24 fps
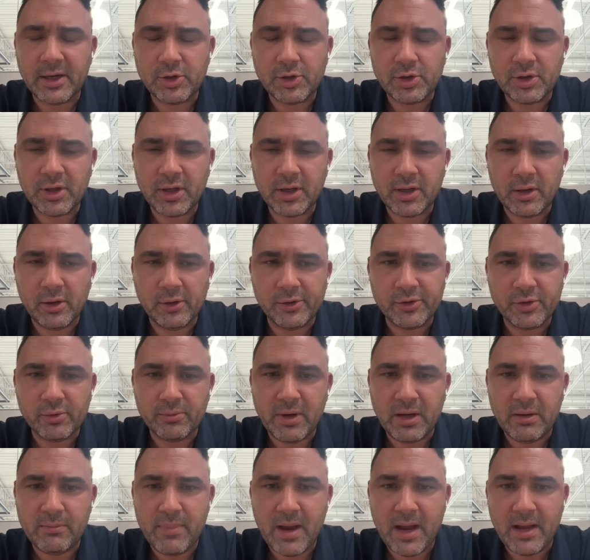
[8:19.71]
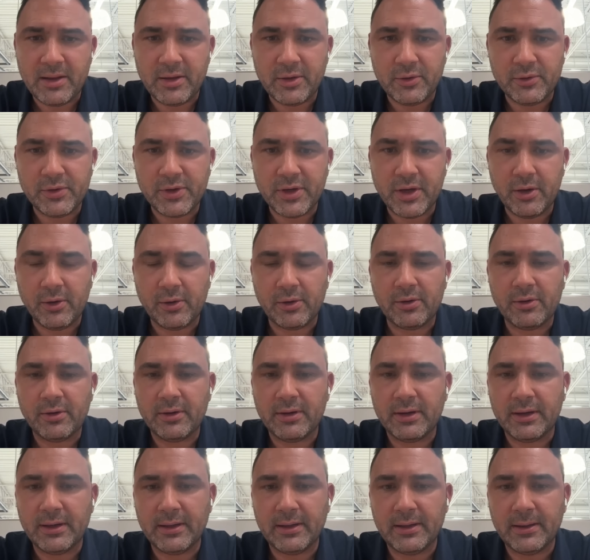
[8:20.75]
Escalation can also mean bad news
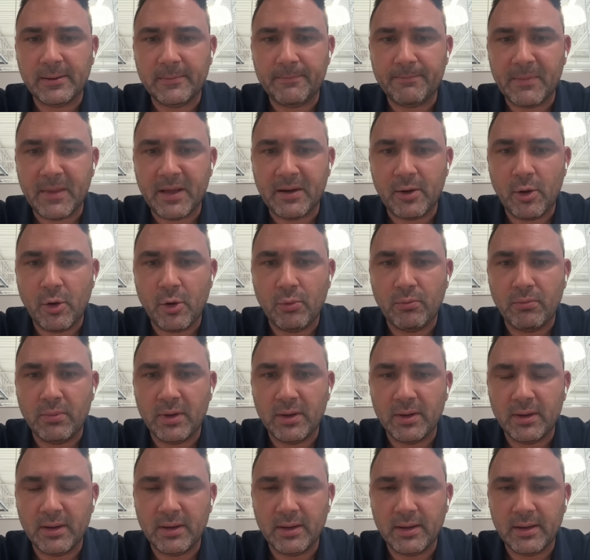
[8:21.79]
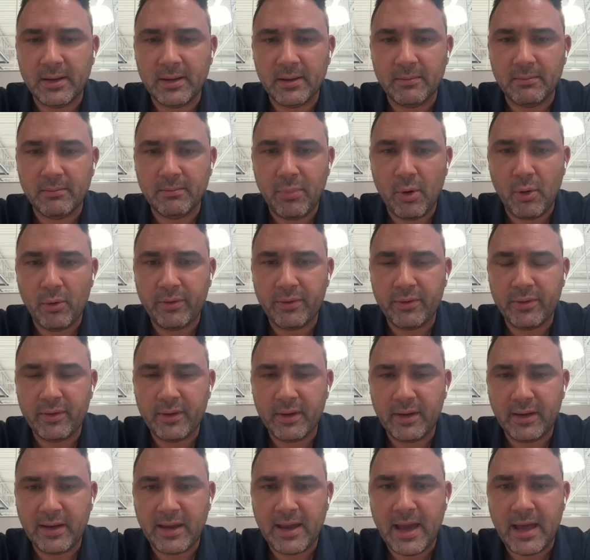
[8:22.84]
here at home,
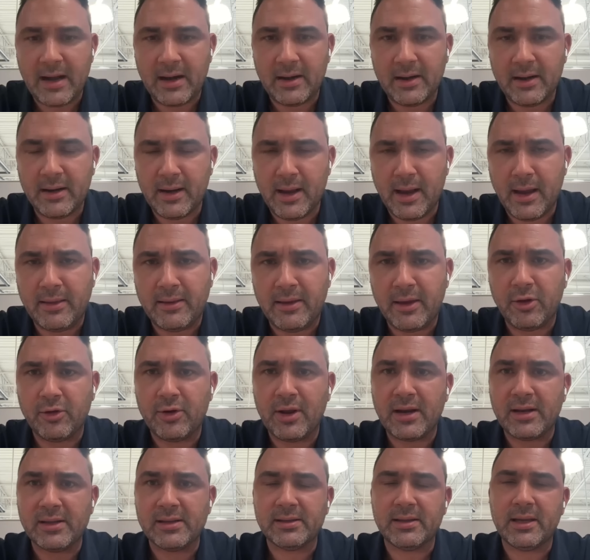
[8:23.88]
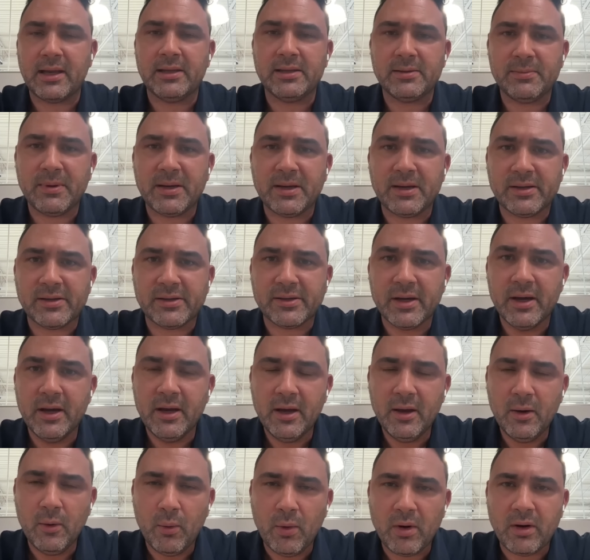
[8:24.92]
both in Canada and the United States,
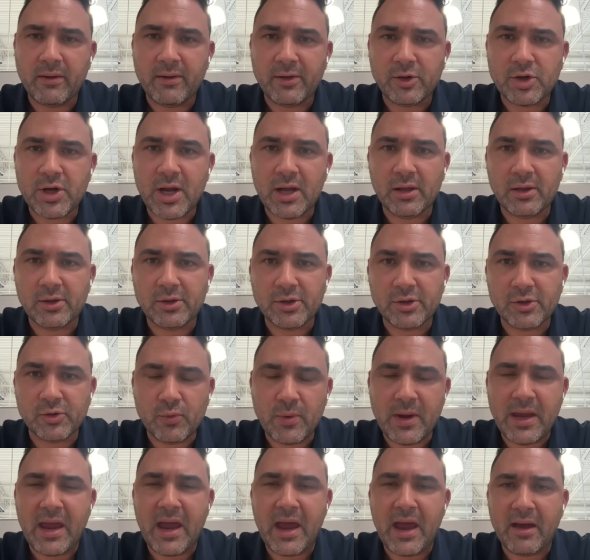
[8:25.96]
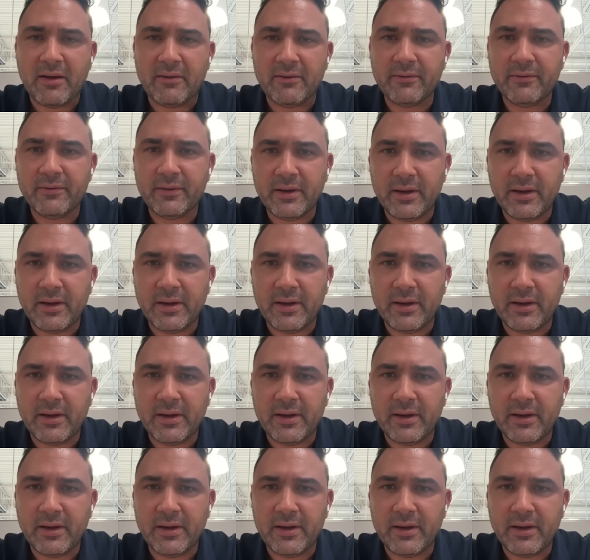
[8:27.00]
because one of the challenges we